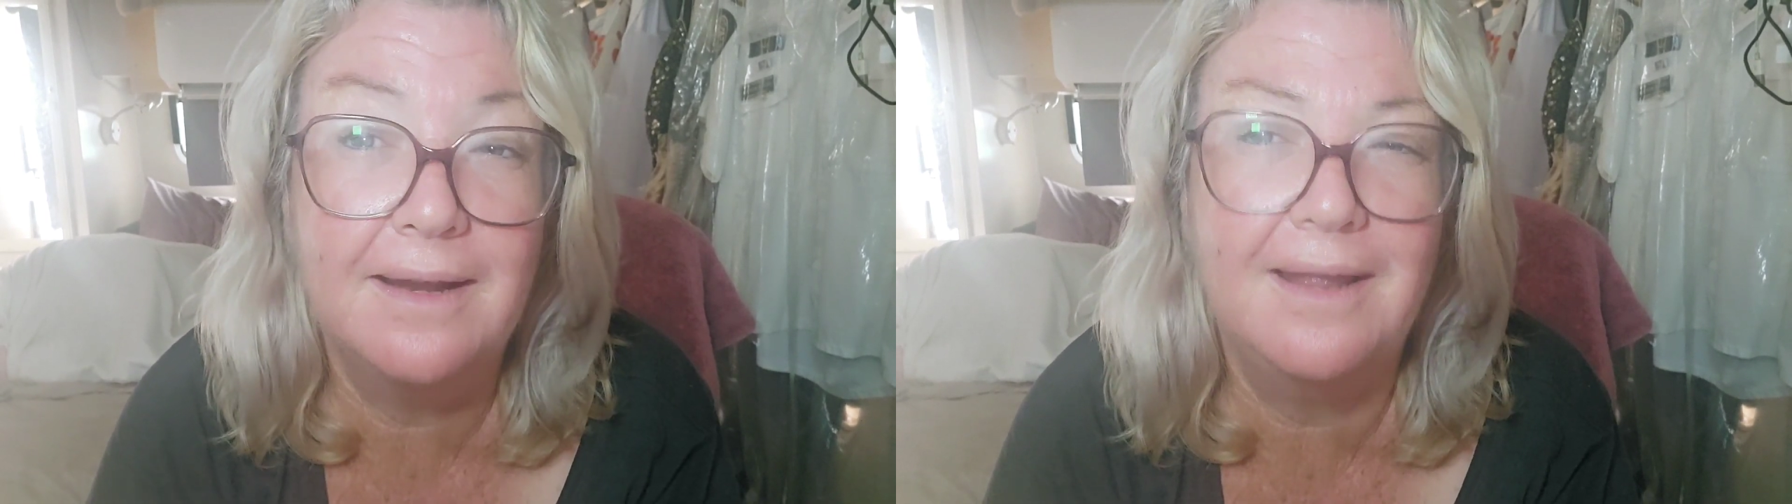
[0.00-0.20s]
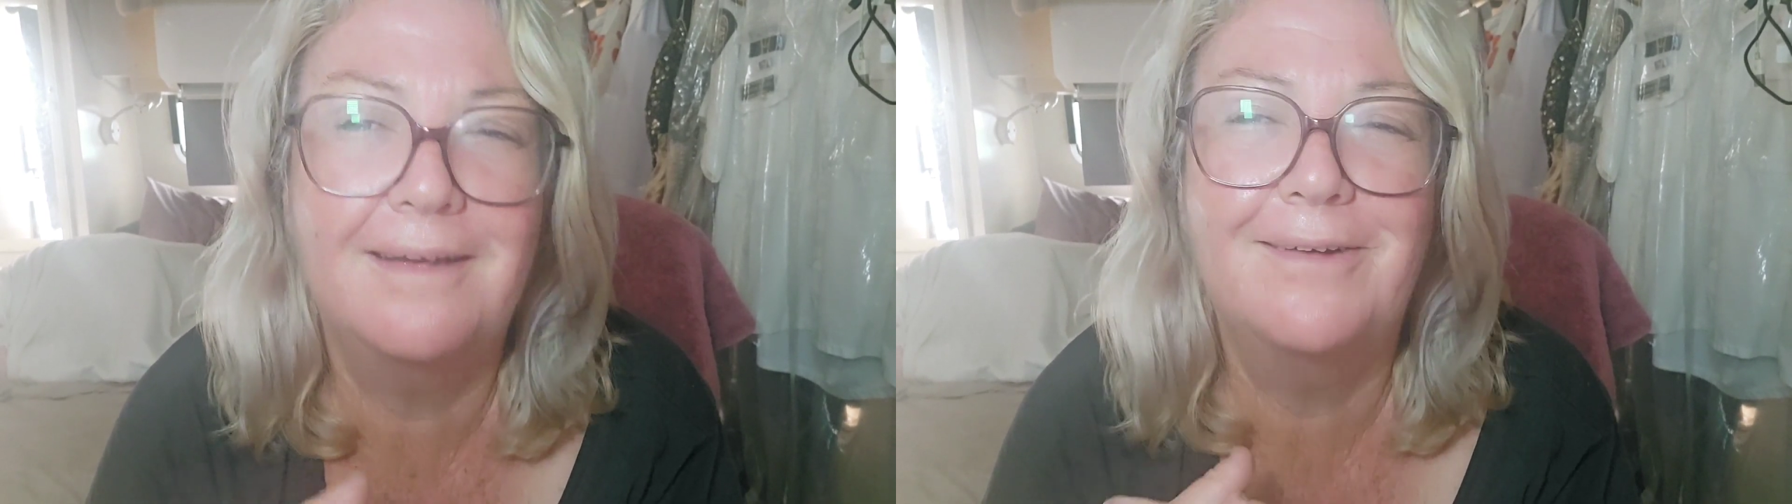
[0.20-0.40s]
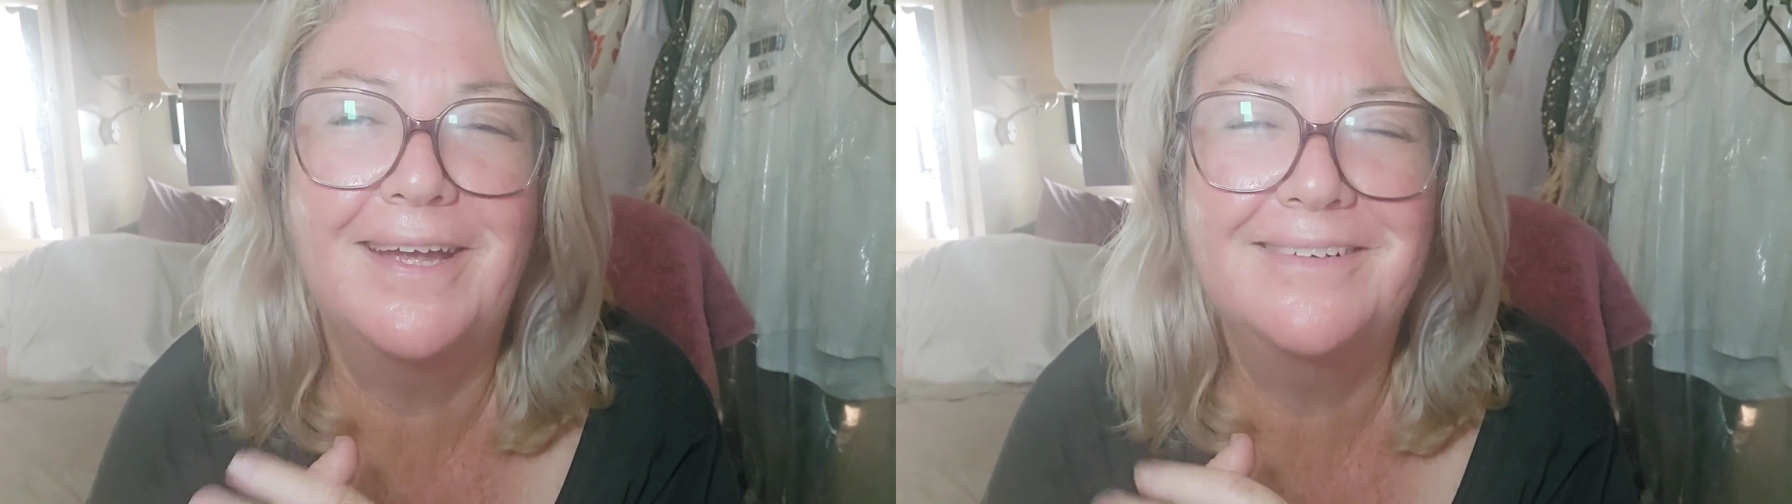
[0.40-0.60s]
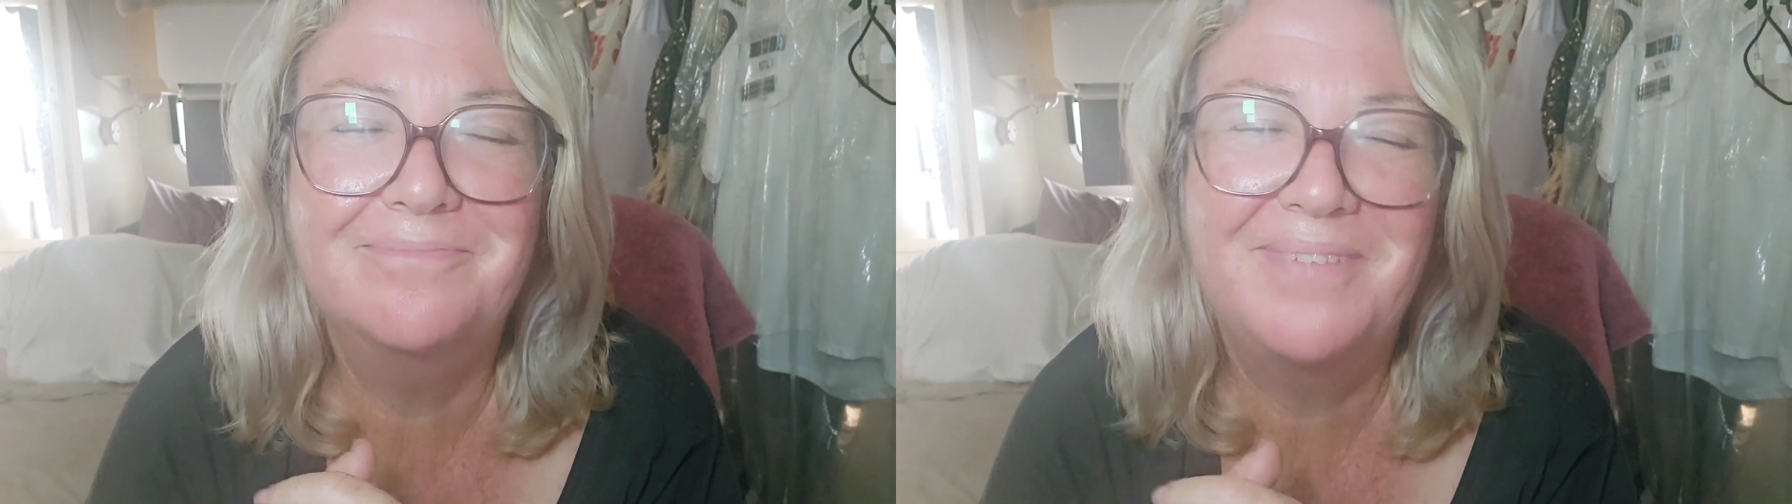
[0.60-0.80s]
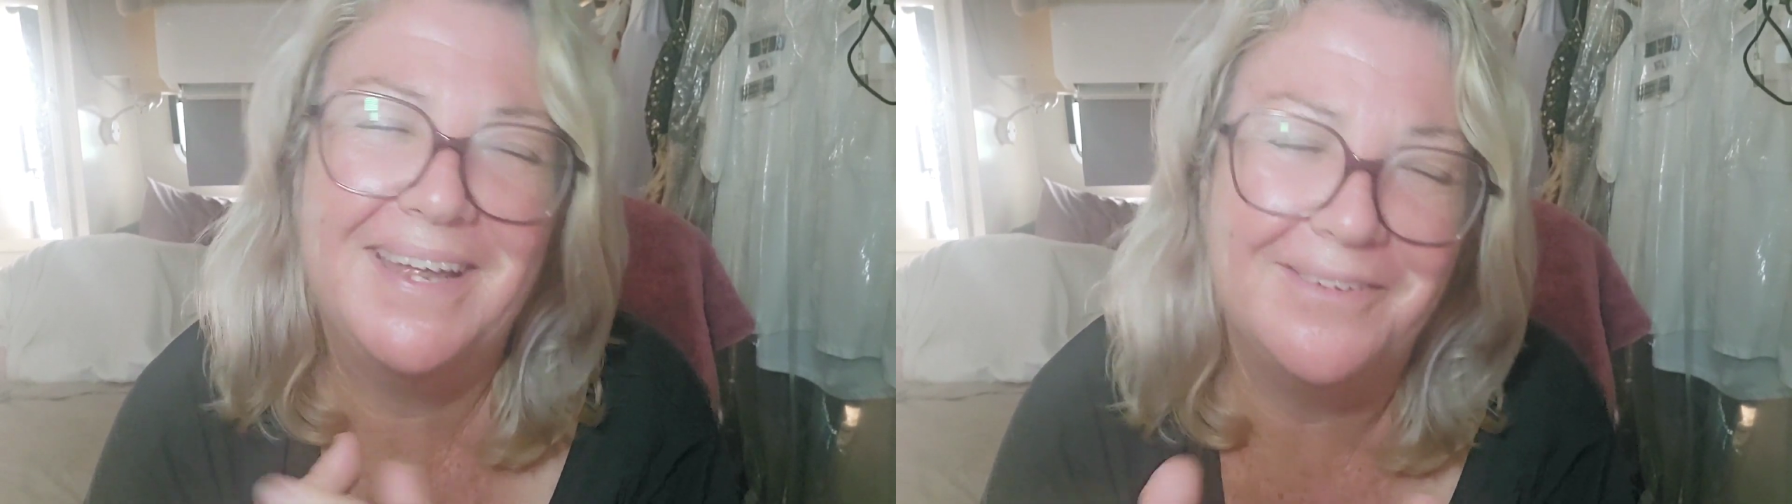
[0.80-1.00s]
anyway.
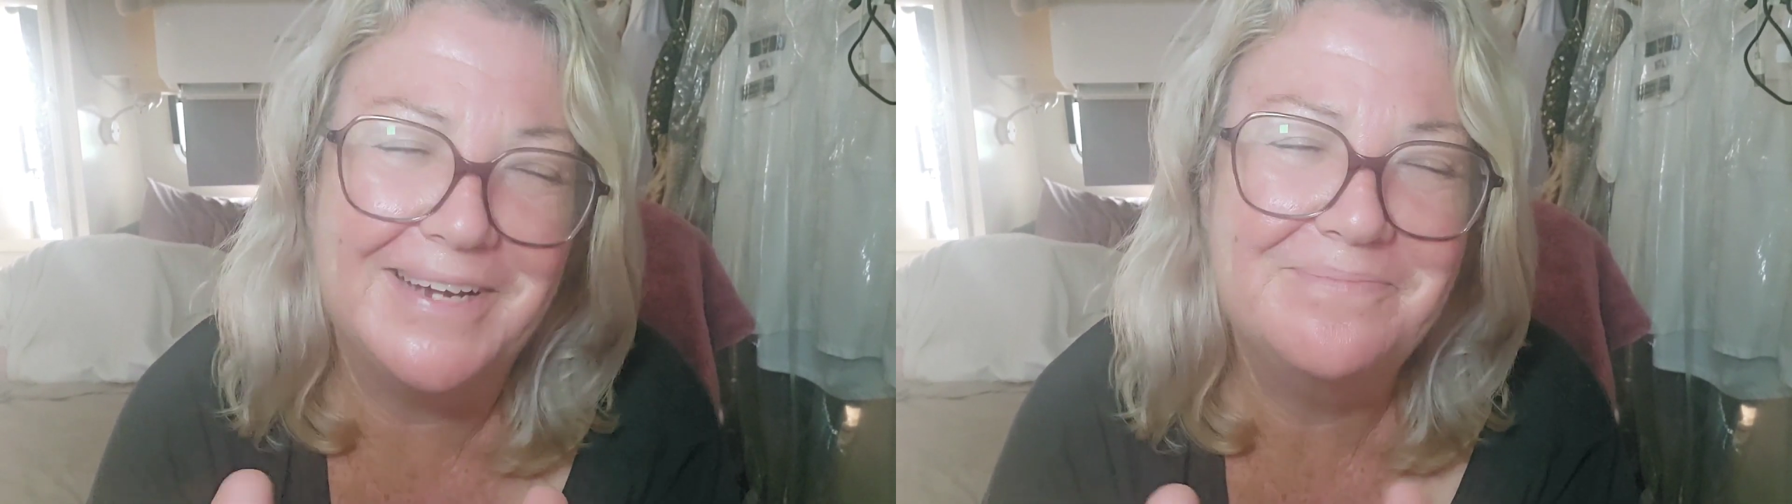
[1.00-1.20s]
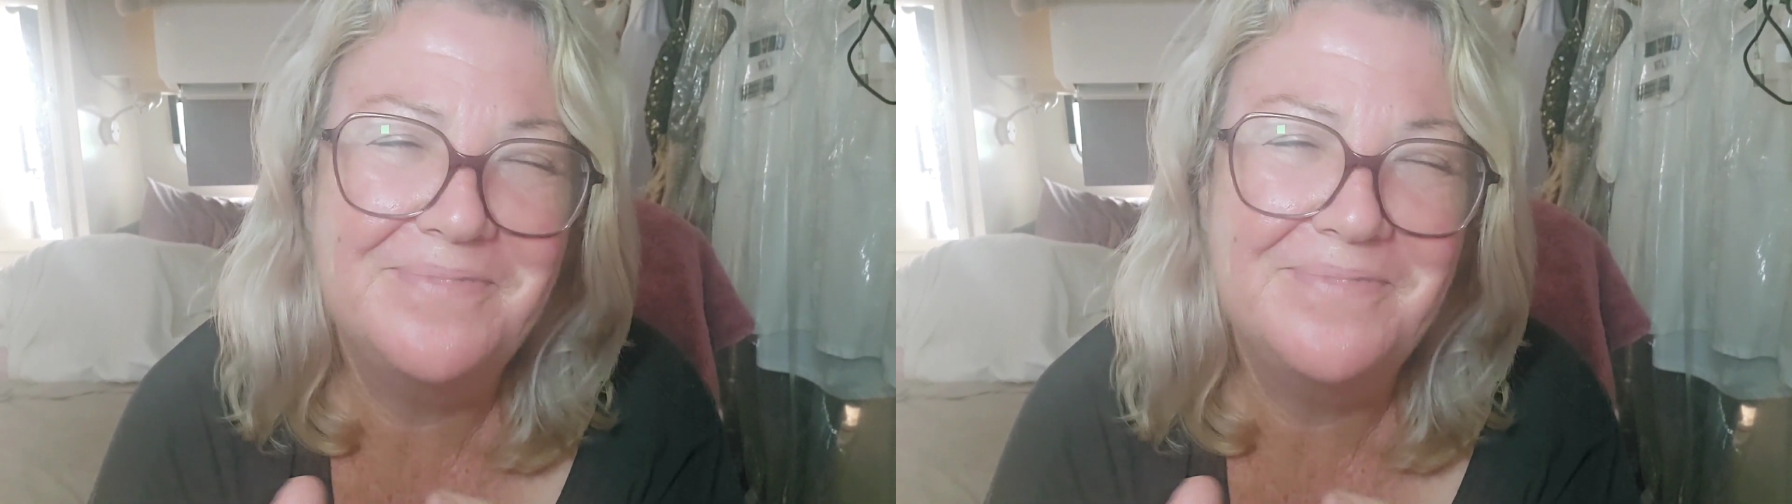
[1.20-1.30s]
Anyway,